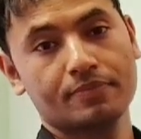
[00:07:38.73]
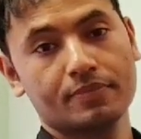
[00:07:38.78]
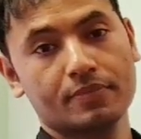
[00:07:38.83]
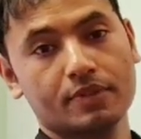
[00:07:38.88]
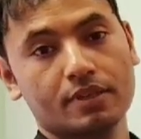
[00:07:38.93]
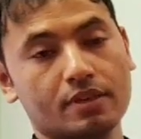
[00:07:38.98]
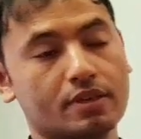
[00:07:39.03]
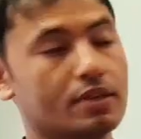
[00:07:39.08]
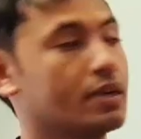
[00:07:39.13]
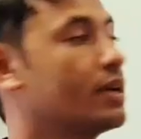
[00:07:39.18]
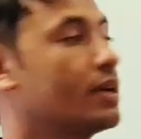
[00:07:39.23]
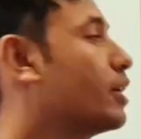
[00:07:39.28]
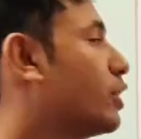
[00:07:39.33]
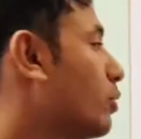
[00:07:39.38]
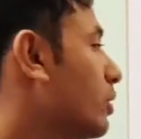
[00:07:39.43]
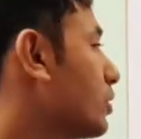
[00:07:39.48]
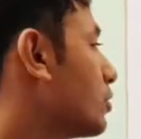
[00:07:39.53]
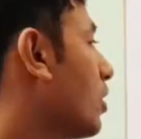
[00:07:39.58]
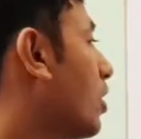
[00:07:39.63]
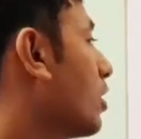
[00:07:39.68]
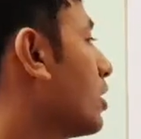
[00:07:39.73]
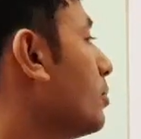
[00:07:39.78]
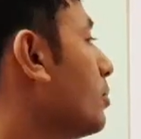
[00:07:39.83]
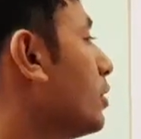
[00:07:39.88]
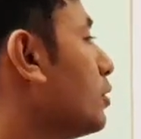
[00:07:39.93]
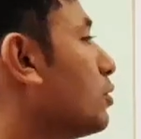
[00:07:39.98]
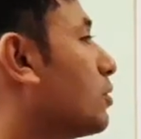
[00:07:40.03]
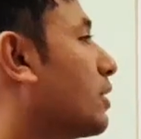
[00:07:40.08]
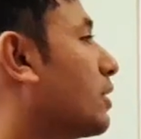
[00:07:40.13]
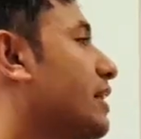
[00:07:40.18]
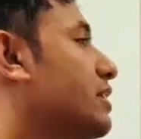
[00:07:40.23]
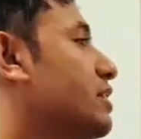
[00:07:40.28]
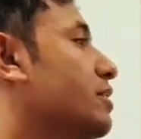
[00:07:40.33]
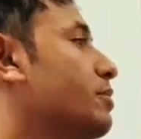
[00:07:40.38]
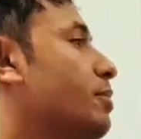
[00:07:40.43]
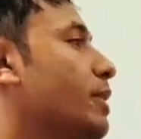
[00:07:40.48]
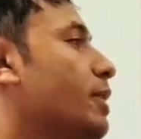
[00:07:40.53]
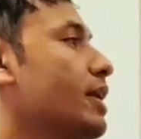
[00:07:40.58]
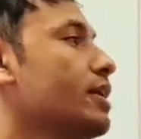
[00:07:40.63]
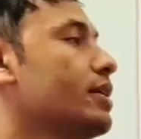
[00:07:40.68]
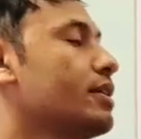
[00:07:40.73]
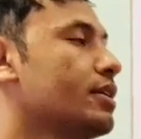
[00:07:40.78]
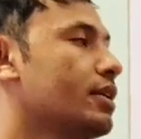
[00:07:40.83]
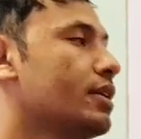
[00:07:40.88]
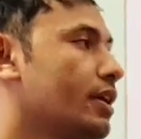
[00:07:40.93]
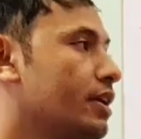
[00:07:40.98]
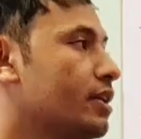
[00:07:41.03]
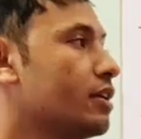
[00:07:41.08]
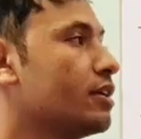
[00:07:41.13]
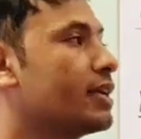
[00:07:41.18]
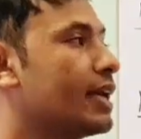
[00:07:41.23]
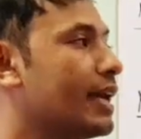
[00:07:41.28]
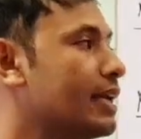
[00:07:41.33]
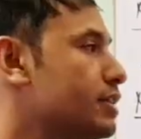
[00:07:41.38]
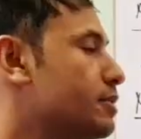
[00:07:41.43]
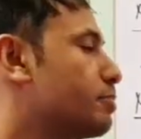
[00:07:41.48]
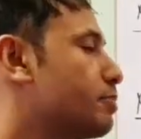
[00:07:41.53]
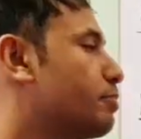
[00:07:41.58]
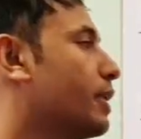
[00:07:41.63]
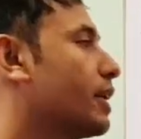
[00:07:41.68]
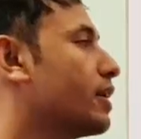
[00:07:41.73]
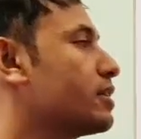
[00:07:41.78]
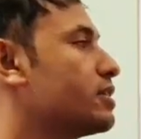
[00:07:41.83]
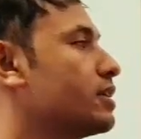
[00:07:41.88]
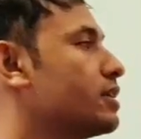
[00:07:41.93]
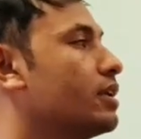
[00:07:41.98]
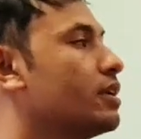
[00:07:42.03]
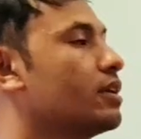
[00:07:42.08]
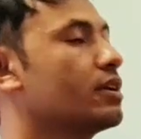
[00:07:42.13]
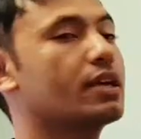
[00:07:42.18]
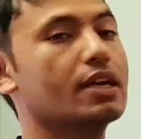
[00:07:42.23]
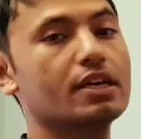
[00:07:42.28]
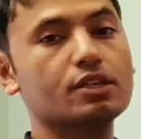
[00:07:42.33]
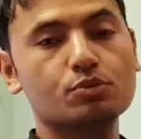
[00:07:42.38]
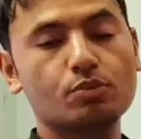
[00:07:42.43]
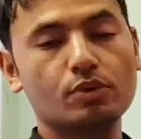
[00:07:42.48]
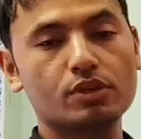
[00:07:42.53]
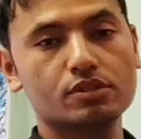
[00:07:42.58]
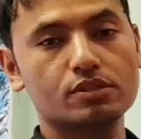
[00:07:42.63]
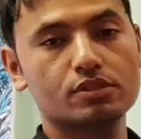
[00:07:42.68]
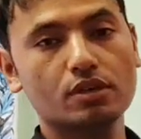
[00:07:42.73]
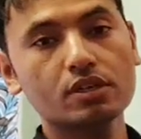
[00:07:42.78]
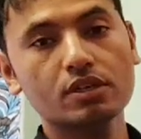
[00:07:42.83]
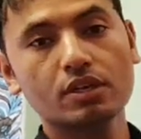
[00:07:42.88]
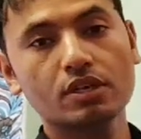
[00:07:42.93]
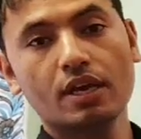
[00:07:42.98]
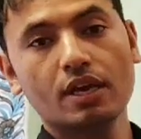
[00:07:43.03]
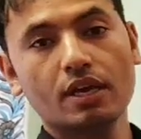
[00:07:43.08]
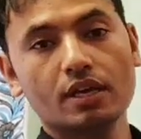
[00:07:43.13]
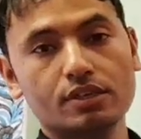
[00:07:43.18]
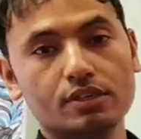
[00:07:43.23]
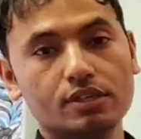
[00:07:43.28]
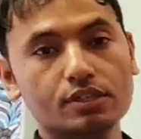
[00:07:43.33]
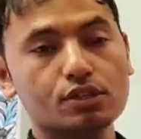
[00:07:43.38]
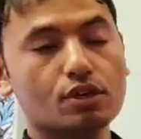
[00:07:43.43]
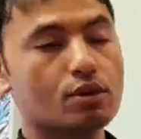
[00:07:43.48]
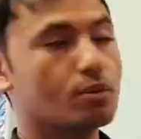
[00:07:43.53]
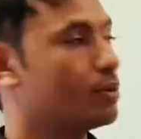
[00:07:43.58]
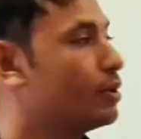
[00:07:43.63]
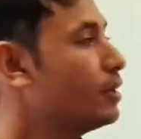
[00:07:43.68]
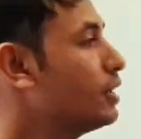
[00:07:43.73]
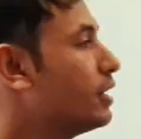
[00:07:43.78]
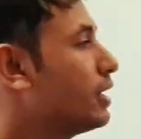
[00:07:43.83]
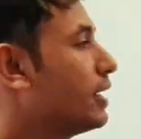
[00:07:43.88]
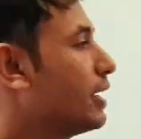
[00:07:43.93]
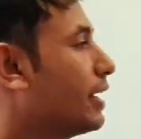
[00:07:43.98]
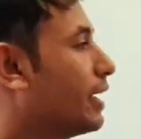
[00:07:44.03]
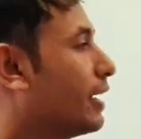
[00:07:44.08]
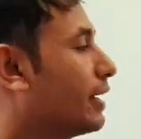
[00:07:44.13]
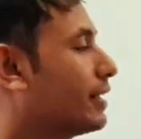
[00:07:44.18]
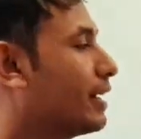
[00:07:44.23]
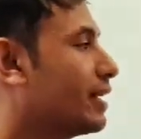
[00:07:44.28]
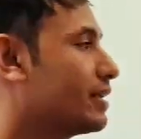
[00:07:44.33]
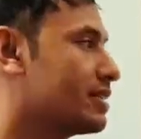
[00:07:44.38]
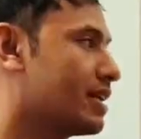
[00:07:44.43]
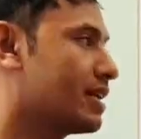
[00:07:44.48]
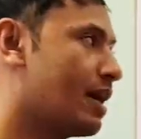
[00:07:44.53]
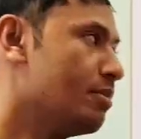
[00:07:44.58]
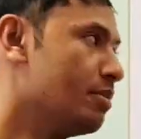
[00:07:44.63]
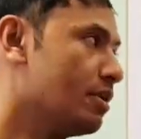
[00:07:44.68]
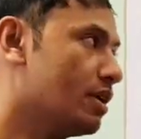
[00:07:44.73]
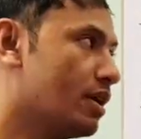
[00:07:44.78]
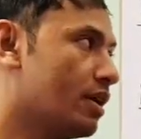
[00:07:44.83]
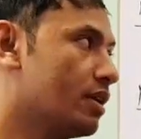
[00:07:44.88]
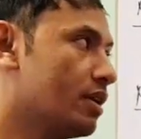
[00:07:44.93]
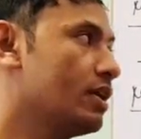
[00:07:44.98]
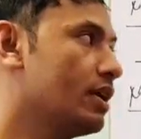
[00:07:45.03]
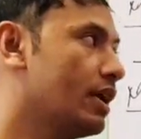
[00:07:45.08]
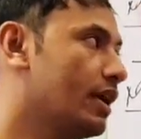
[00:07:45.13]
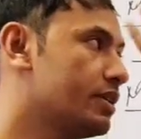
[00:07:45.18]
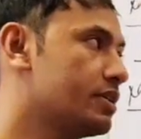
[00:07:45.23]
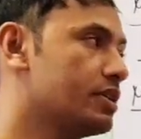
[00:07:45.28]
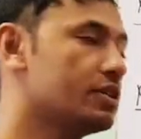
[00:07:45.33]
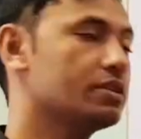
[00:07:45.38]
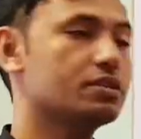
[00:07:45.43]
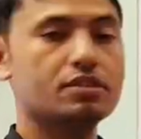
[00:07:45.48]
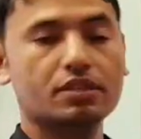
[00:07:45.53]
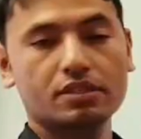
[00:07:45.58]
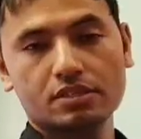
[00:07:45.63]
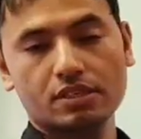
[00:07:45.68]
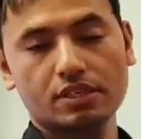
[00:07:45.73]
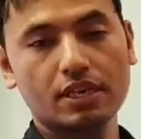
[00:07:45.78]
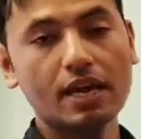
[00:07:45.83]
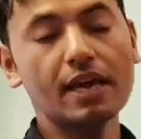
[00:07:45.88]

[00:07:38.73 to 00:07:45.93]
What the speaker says: He was unable to classify inert gas because inert gas was not discovered at that time in 1869.